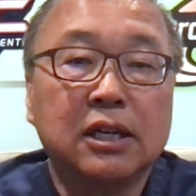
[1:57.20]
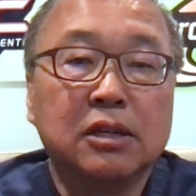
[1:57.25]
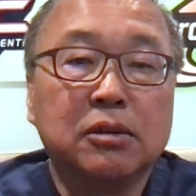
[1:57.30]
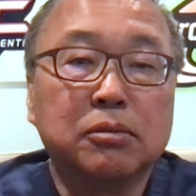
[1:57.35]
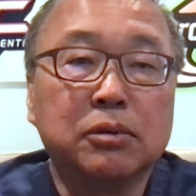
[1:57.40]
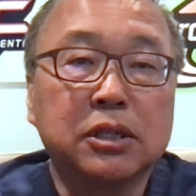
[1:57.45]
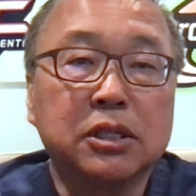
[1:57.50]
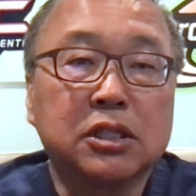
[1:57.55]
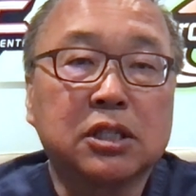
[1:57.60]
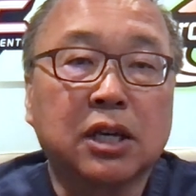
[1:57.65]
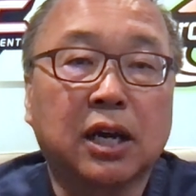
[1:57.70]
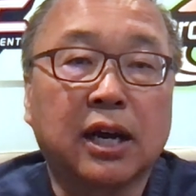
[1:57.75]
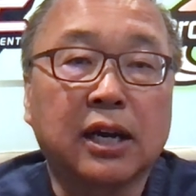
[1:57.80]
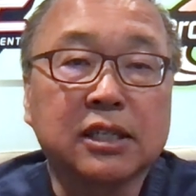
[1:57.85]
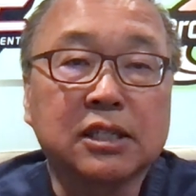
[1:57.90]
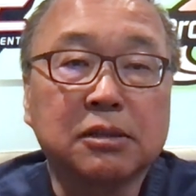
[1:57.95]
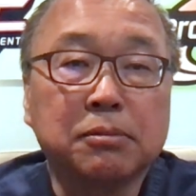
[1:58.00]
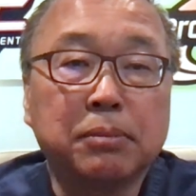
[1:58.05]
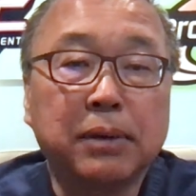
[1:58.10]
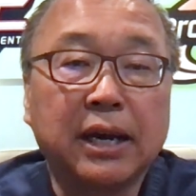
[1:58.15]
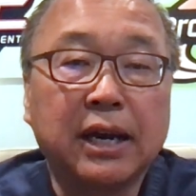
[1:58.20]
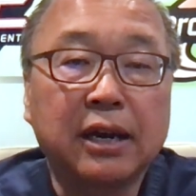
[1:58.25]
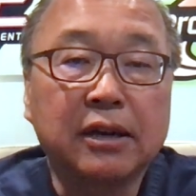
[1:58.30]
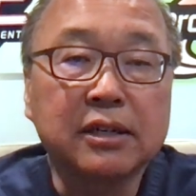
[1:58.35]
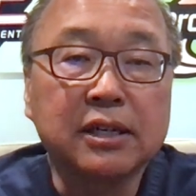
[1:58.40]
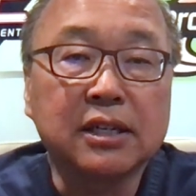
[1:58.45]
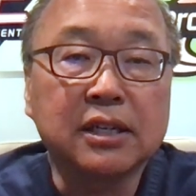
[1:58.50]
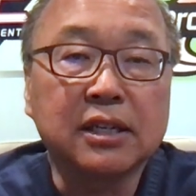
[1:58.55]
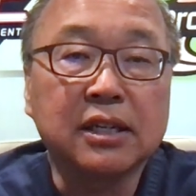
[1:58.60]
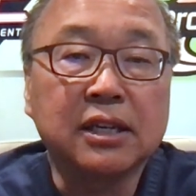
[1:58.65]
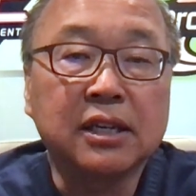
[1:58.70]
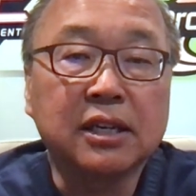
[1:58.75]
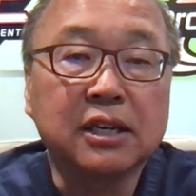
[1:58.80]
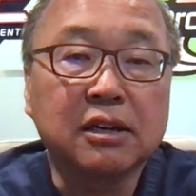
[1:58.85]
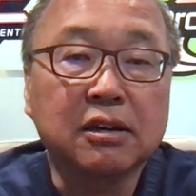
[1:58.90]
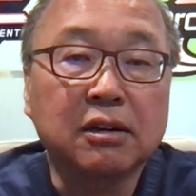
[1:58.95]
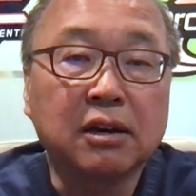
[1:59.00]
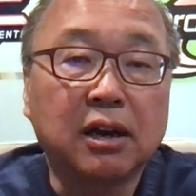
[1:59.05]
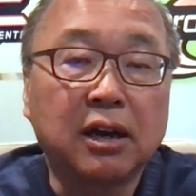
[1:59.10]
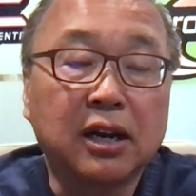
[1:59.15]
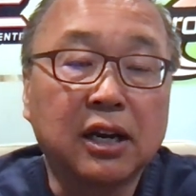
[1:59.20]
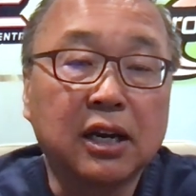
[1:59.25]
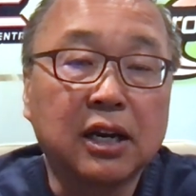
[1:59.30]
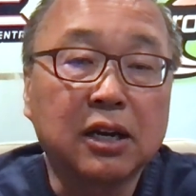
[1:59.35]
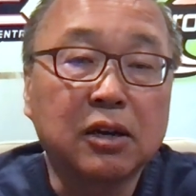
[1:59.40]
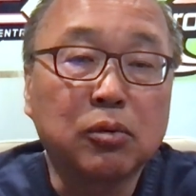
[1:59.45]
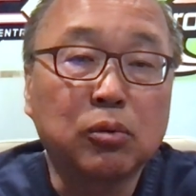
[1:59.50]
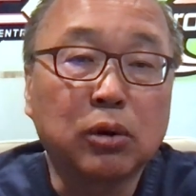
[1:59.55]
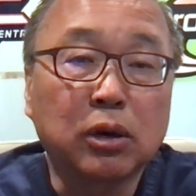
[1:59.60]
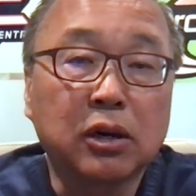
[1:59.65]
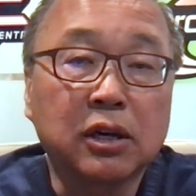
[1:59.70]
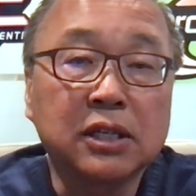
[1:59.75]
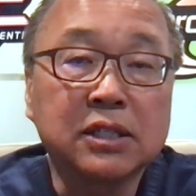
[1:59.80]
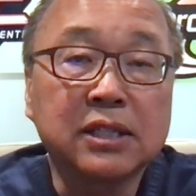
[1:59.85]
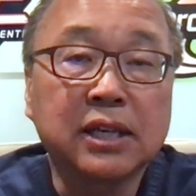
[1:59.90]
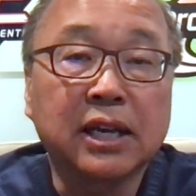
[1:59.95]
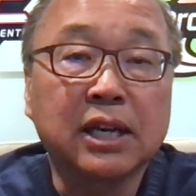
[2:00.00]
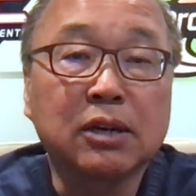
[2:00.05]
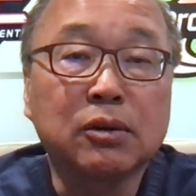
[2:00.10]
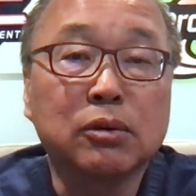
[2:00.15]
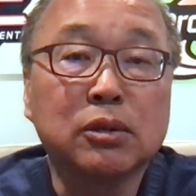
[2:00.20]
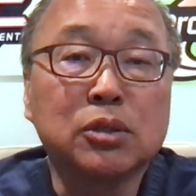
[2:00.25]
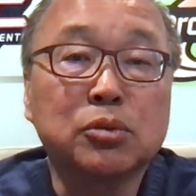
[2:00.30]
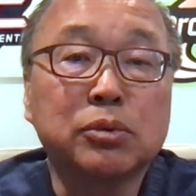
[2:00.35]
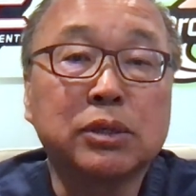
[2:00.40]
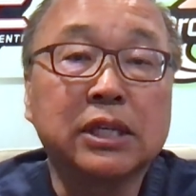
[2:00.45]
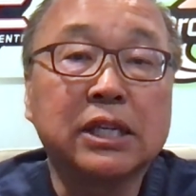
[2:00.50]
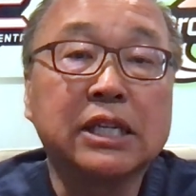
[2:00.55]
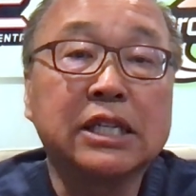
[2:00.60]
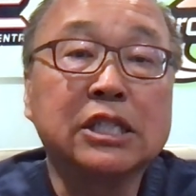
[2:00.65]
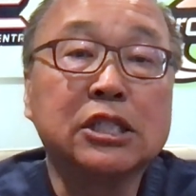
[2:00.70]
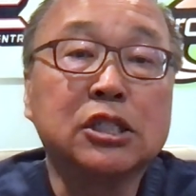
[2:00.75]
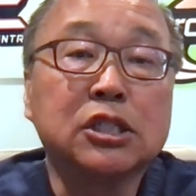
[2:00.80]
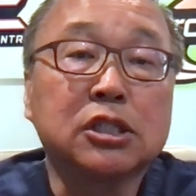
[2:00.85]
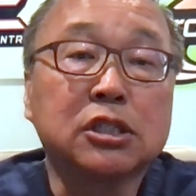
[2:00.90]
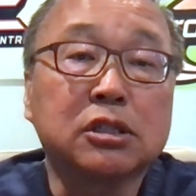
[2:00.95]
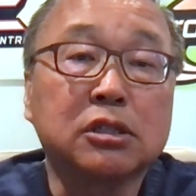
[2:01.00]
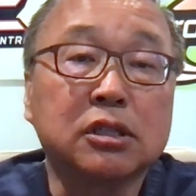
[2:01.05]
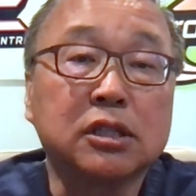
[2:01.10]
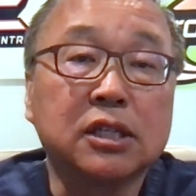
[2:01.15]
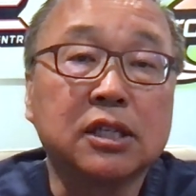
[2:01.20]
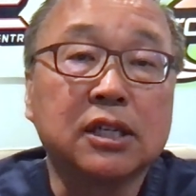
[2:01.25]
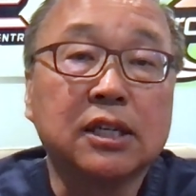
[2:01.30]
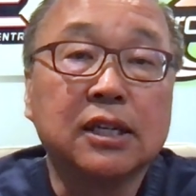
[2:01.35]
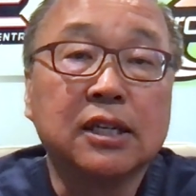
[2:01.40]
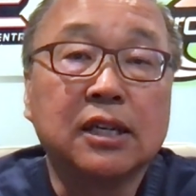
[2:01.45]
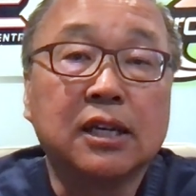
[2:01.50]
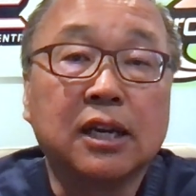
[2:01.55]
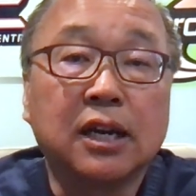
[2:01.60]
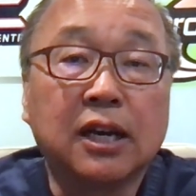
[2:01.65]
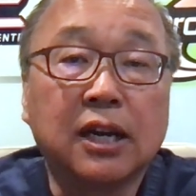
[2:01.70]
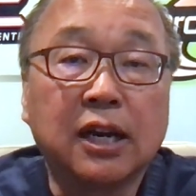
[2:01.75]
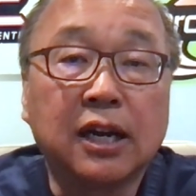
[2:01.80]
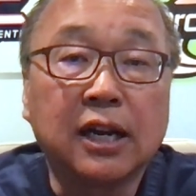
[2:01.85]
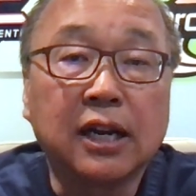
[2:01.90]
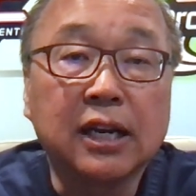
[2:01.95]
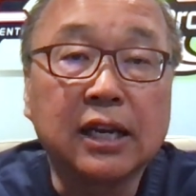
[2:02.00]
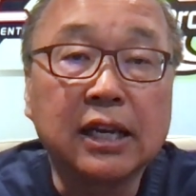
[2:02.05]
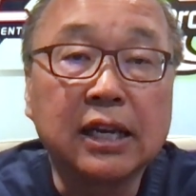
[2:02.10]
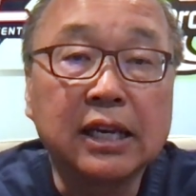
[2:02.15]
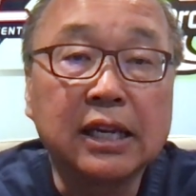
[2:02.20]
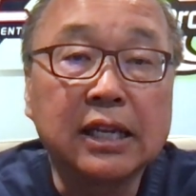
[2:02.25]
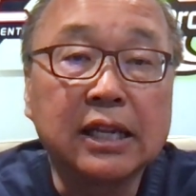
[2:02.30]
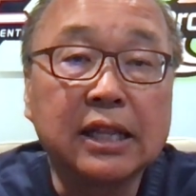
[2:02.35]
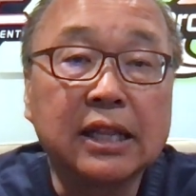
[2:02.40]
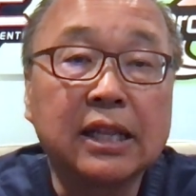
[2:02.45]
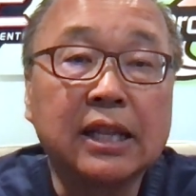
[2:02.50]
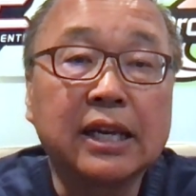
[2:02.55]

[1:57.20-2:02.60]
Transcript: We talked about here where his ankle was re-injured in